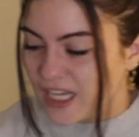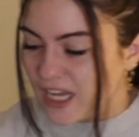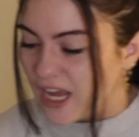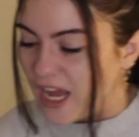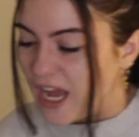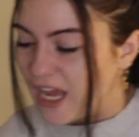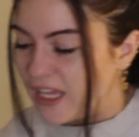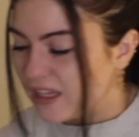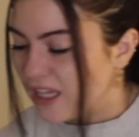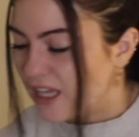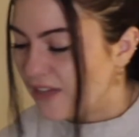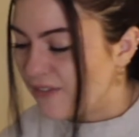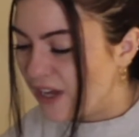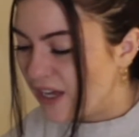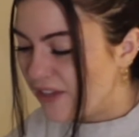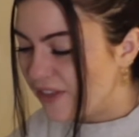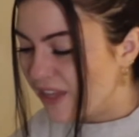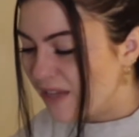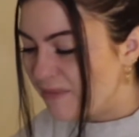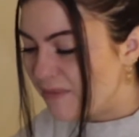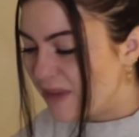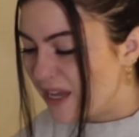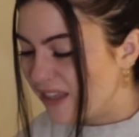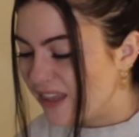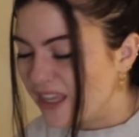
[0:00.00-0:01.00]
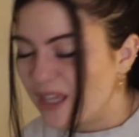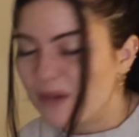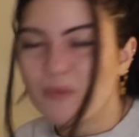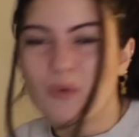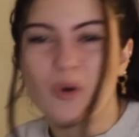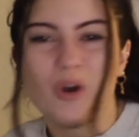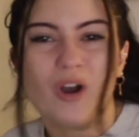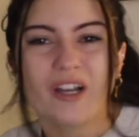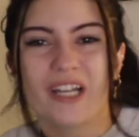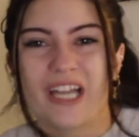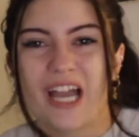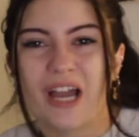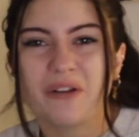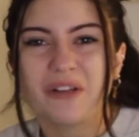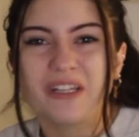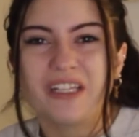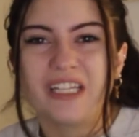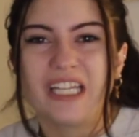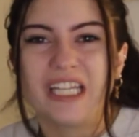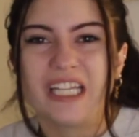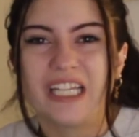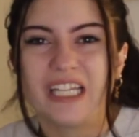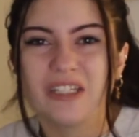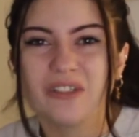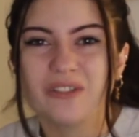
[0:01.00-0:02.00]
I love how they make them walk out in
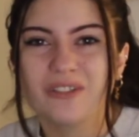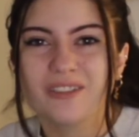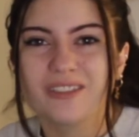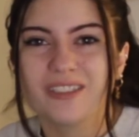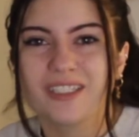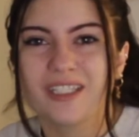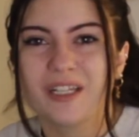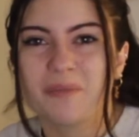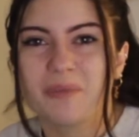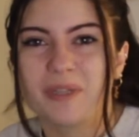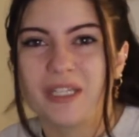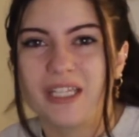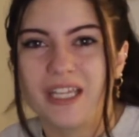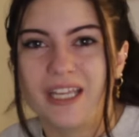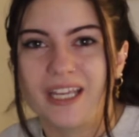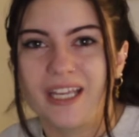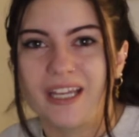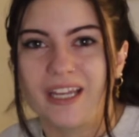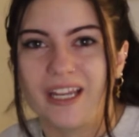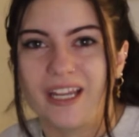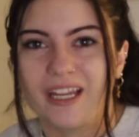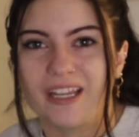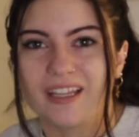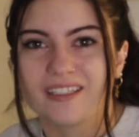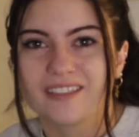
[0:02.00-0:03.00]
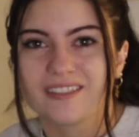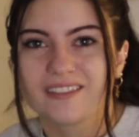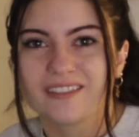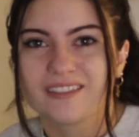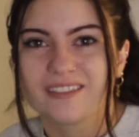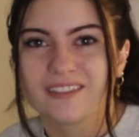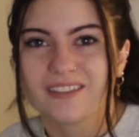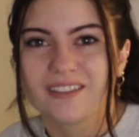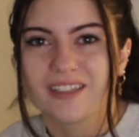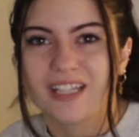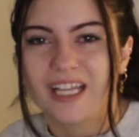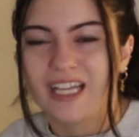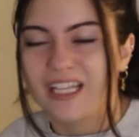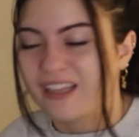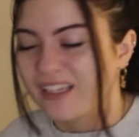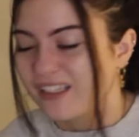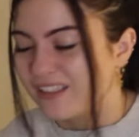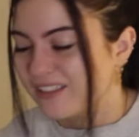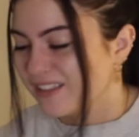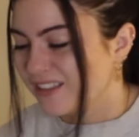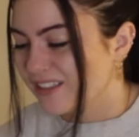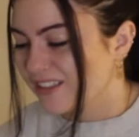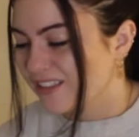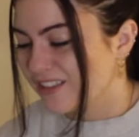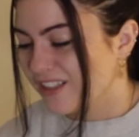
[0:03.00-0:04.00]
heels in a bikini. Like
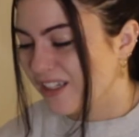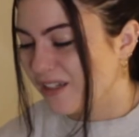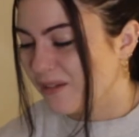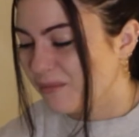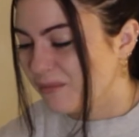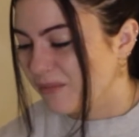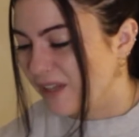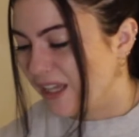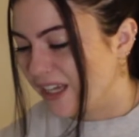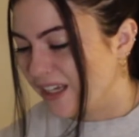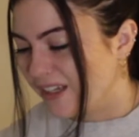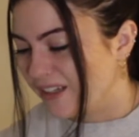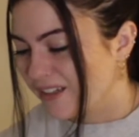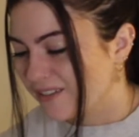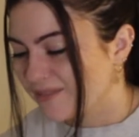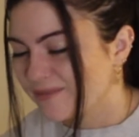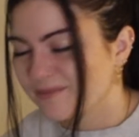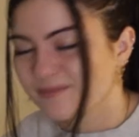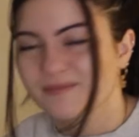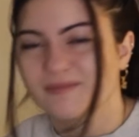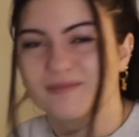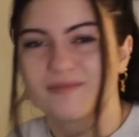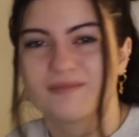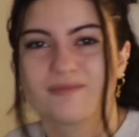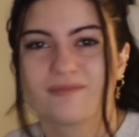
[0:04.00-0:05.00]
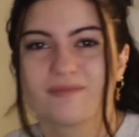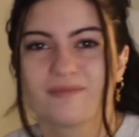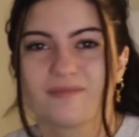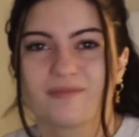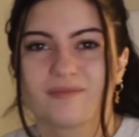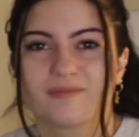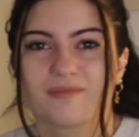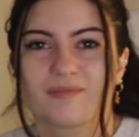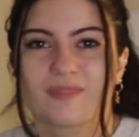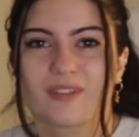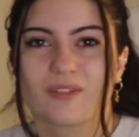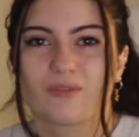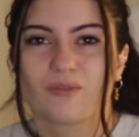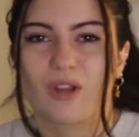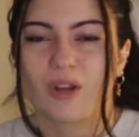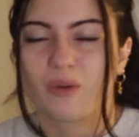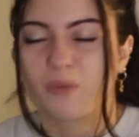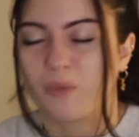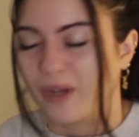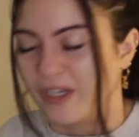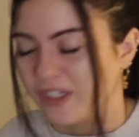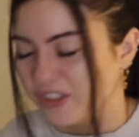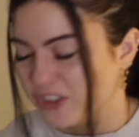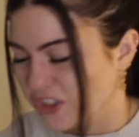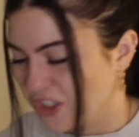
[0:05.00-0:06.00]
this is some like
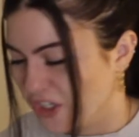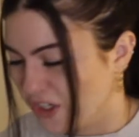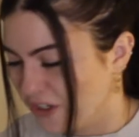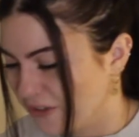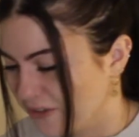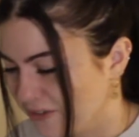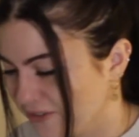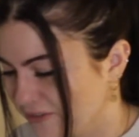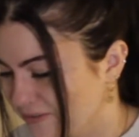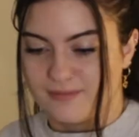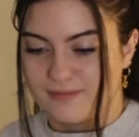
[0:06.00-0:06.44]
runway show.